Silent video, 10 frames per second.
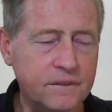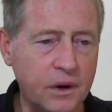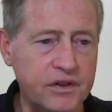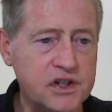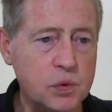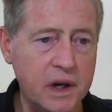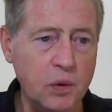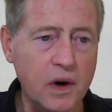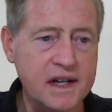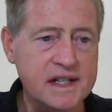well, verse
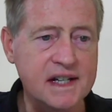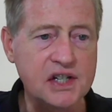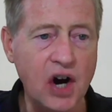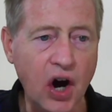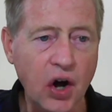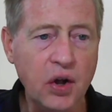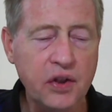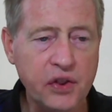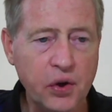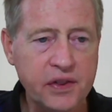21 says,
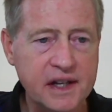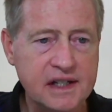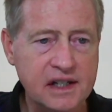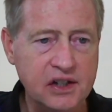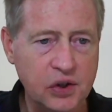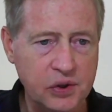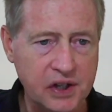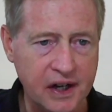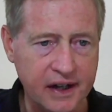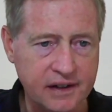although they didn't know
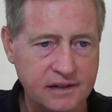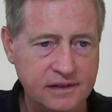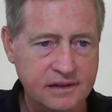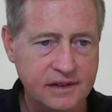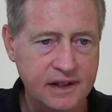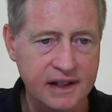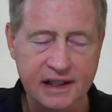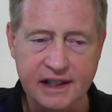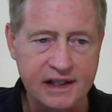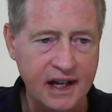God and they
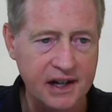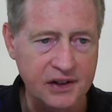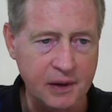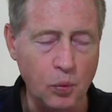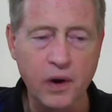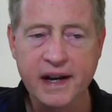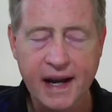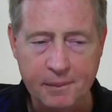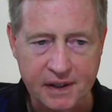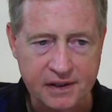didn't honor him, what
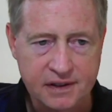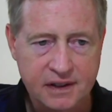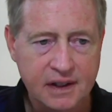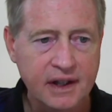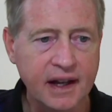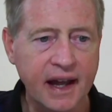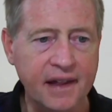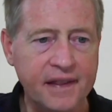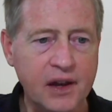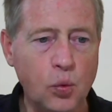happened?
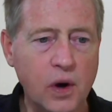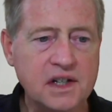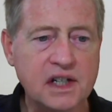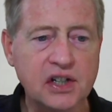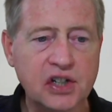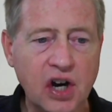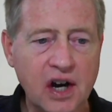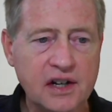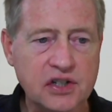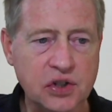And then what did
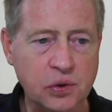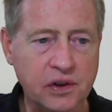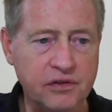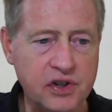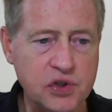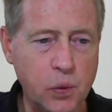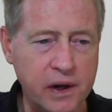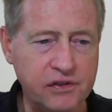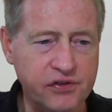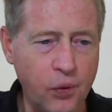God do? In verse
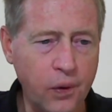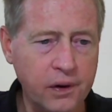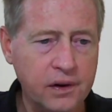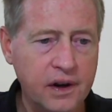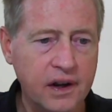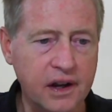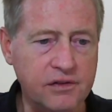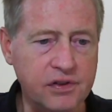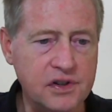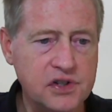24, in
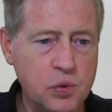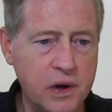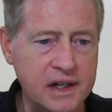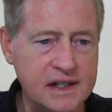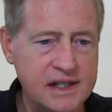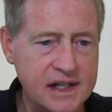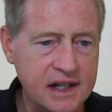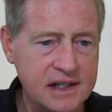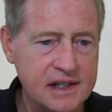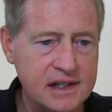verse
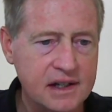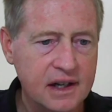26,